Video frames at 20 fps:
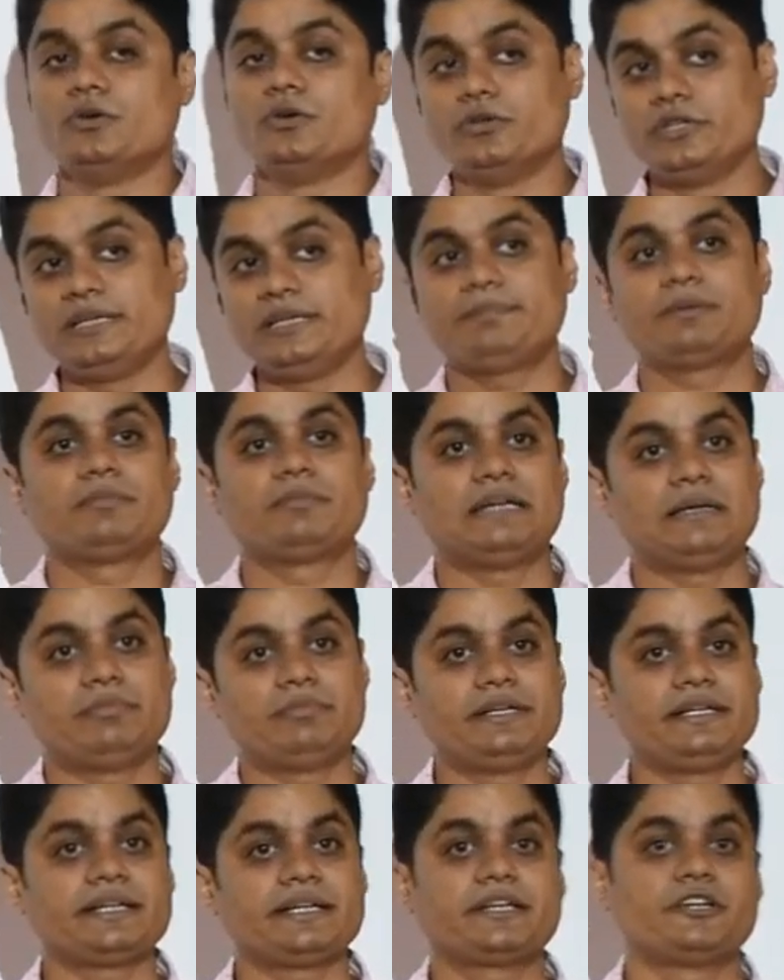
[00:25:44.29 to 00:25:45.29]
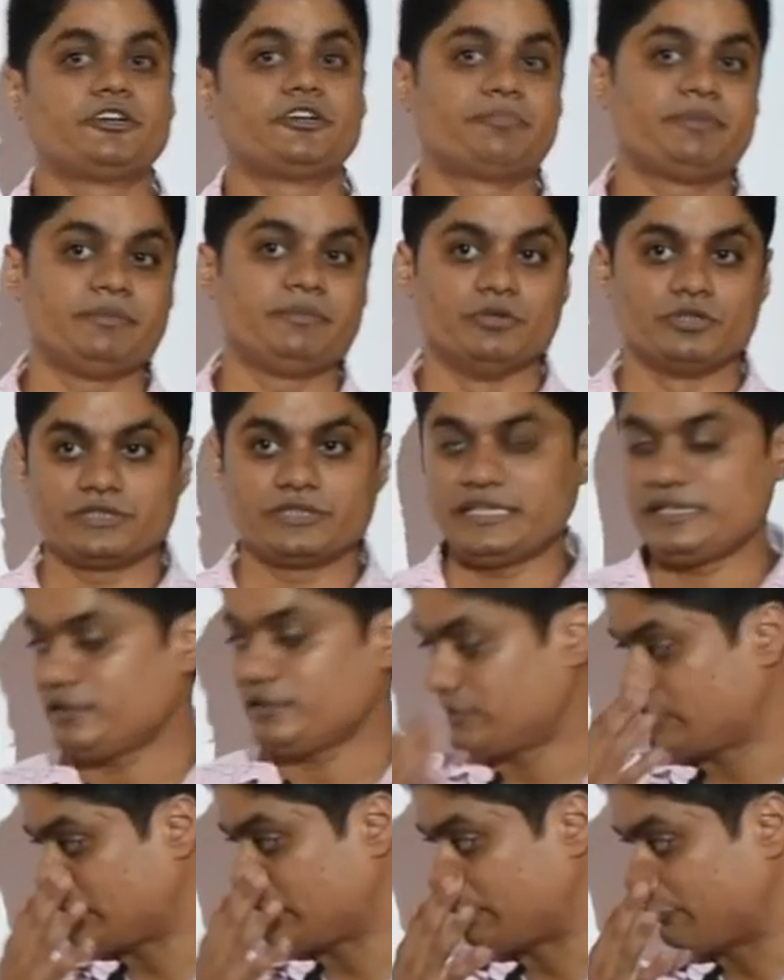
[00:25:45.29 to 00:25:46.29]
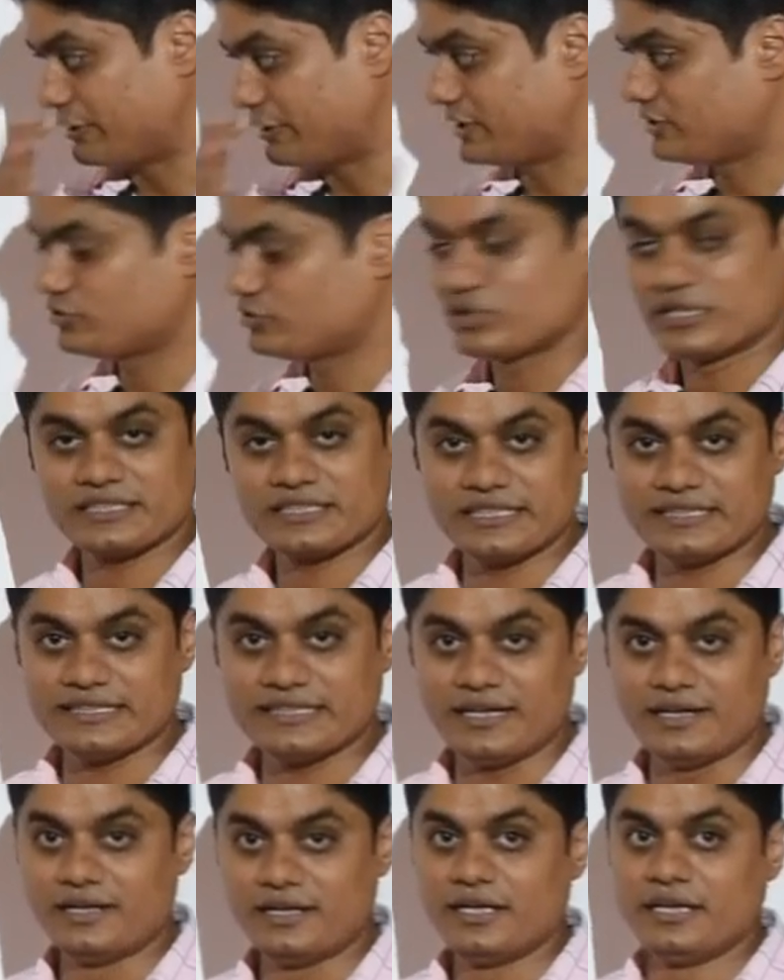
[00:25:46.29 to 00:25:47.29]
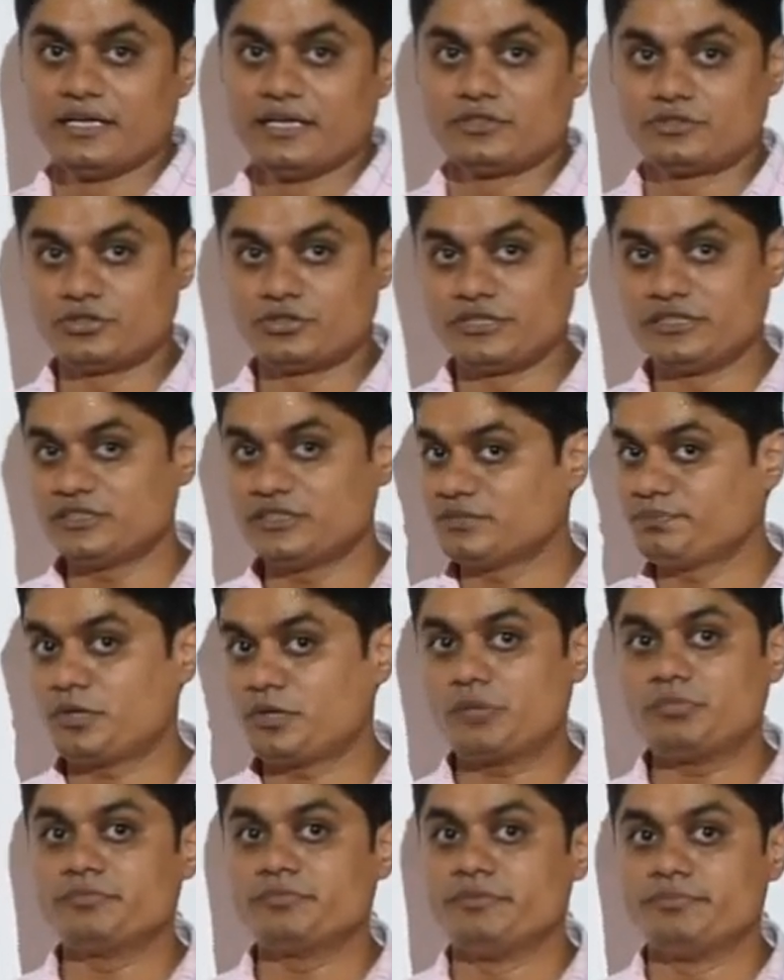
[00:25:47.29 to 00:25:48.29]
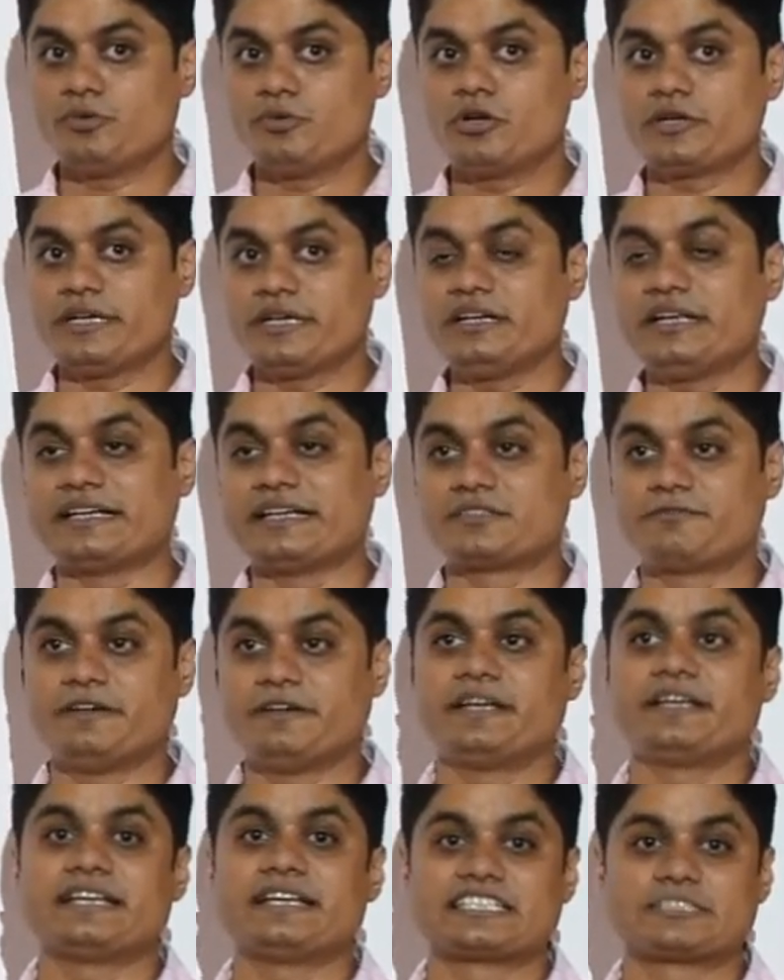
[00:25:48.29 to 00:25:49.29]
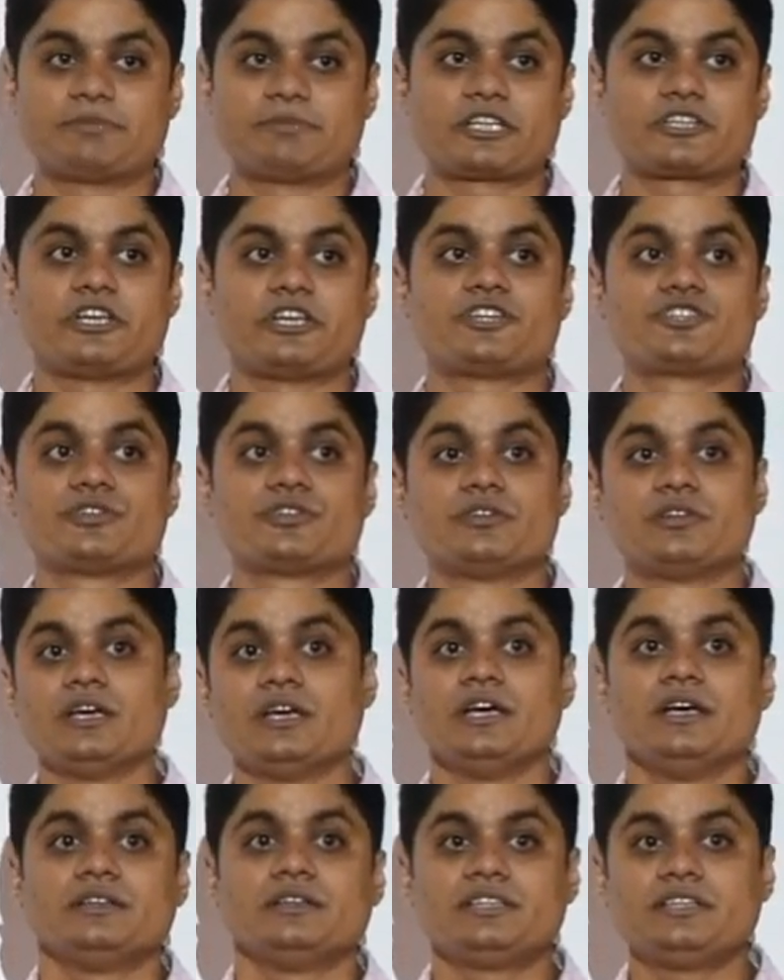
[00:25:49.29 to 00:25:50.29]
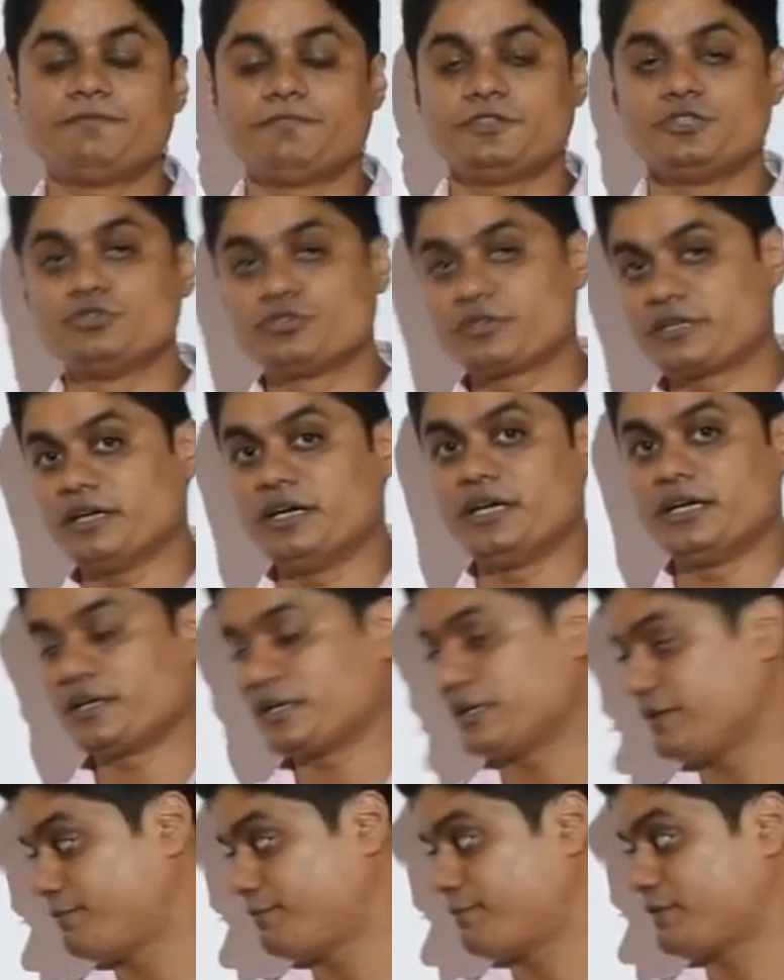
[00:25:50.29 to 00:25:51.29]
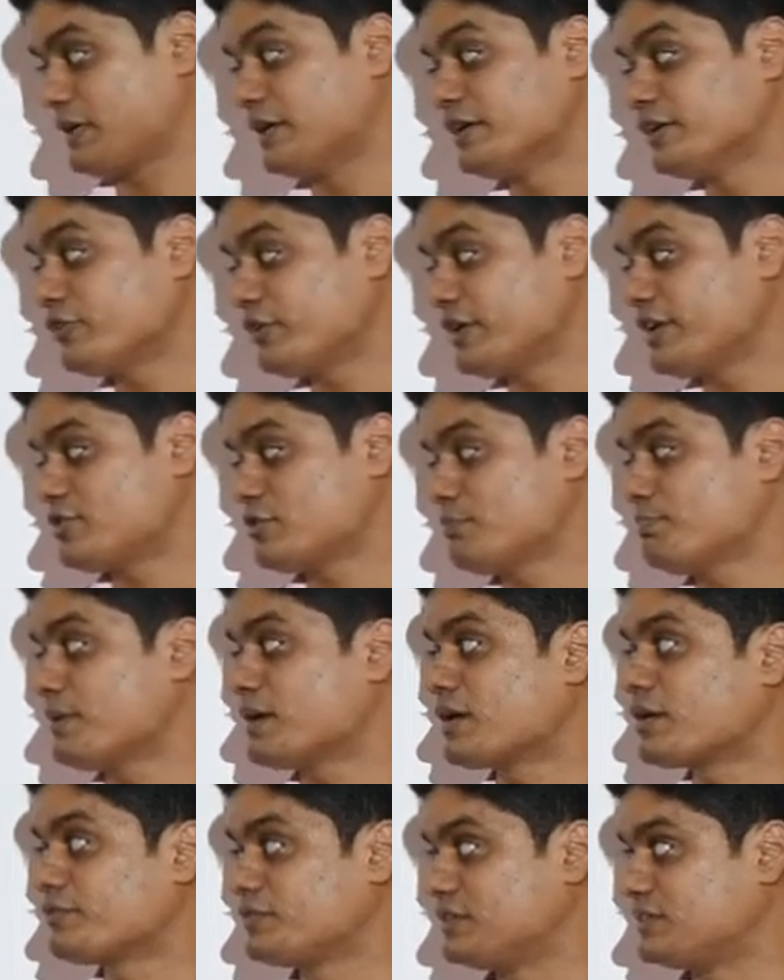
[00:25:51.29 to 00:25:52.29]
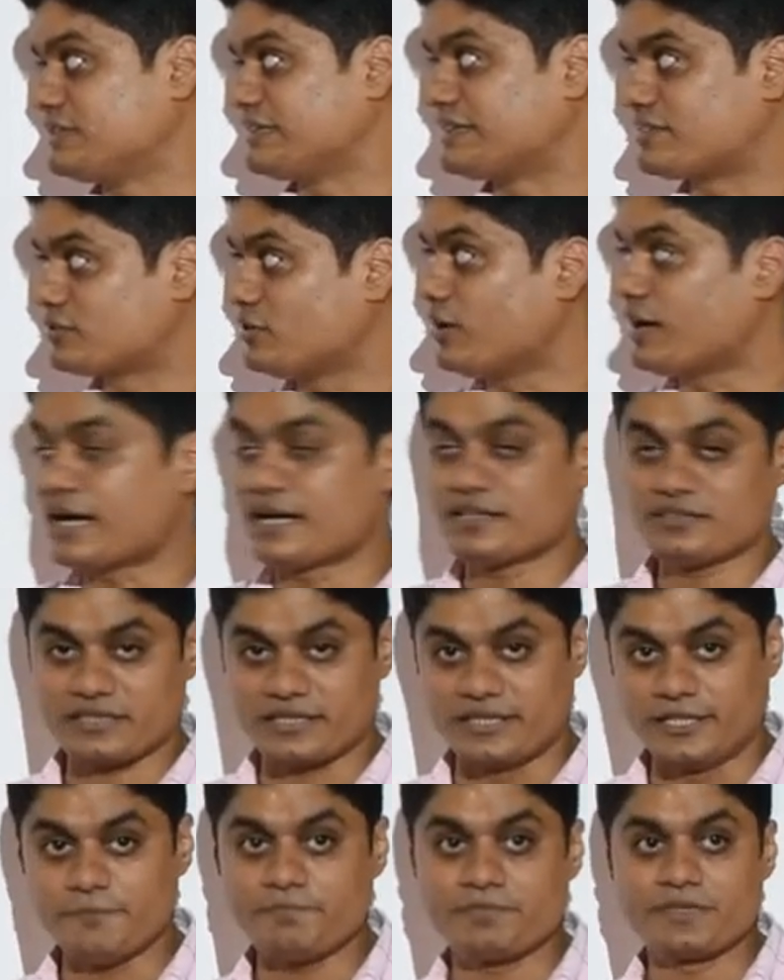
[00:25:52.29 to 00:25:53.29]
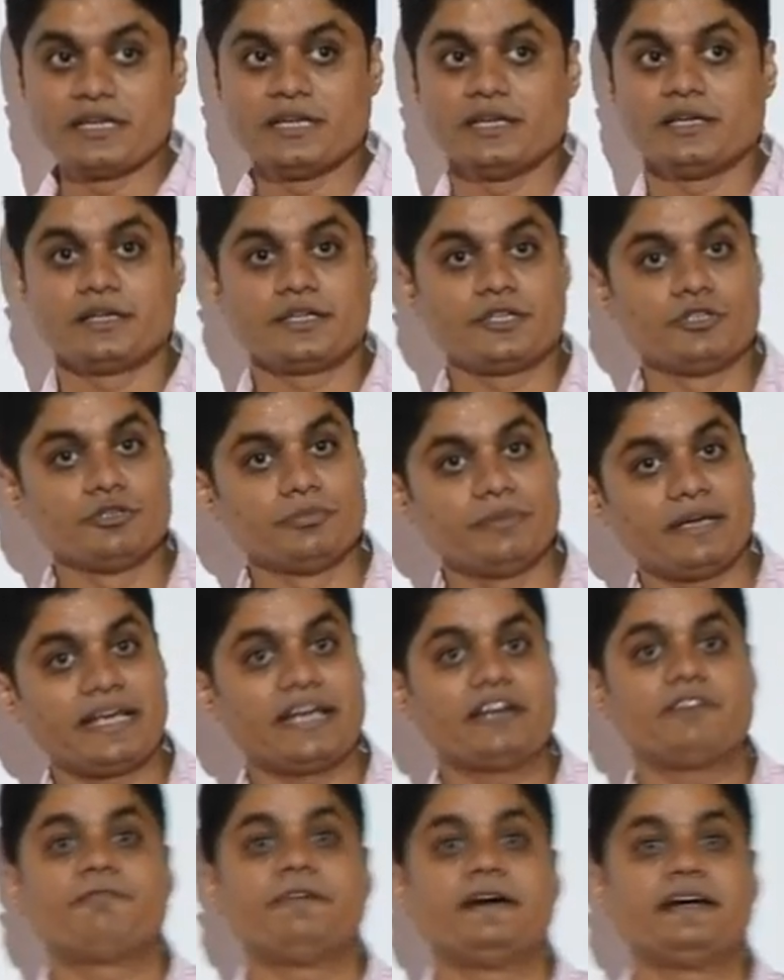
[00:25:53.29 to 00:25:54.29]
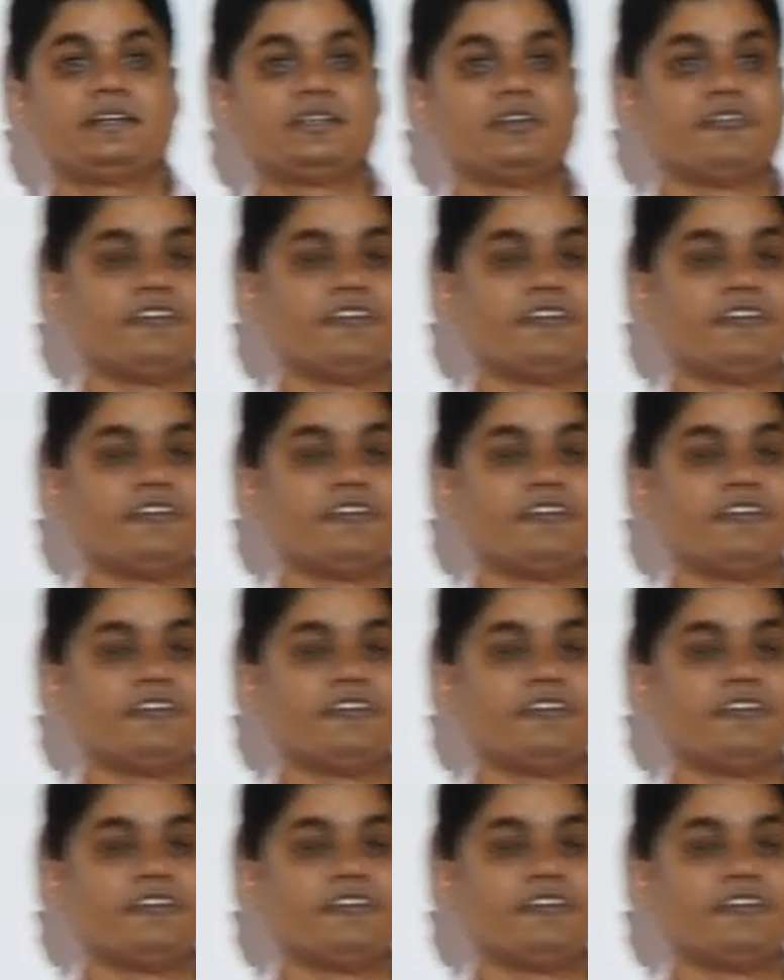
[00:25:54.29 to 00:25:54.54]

Only probability cannot be more than 1. So Arthaita, so in the problem important, finding expectation. See, if you if continuation part of this, it is not asked here, you may get find